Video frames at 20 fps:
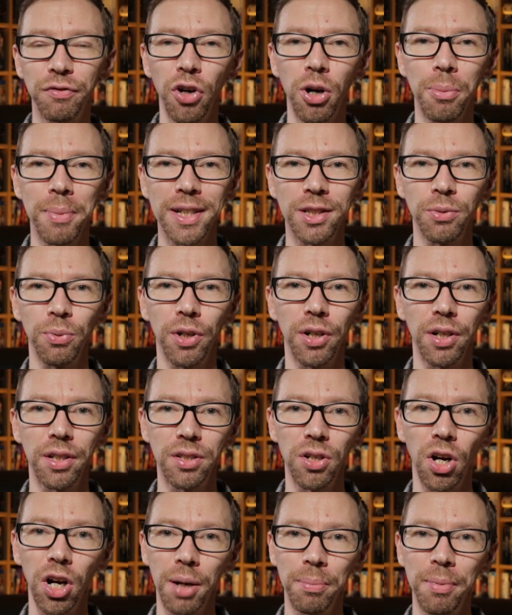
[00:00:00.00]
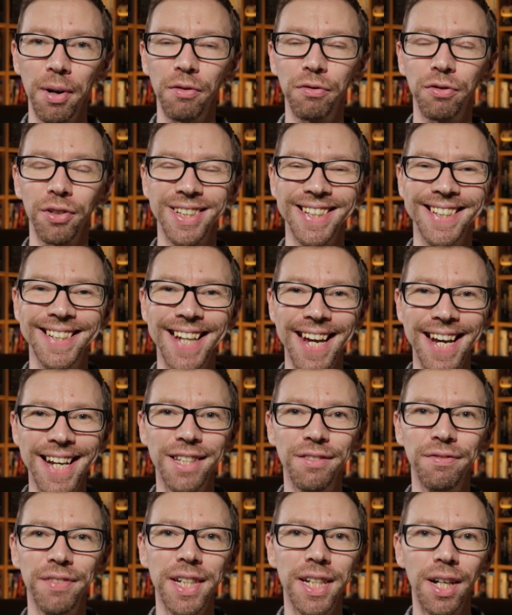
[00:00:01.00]
formats we're going to talk about for
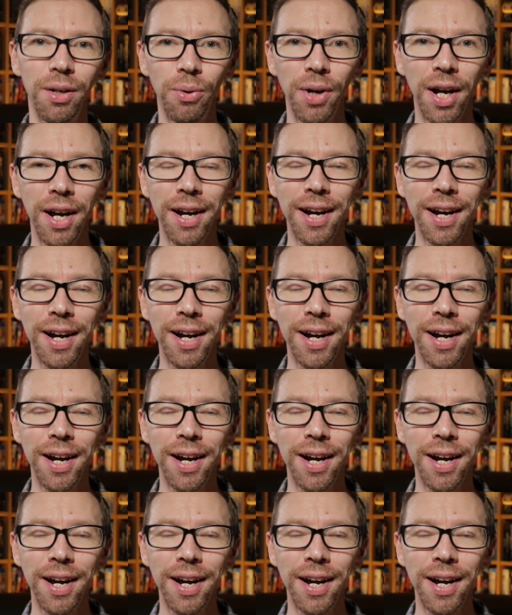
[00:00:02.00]
today's video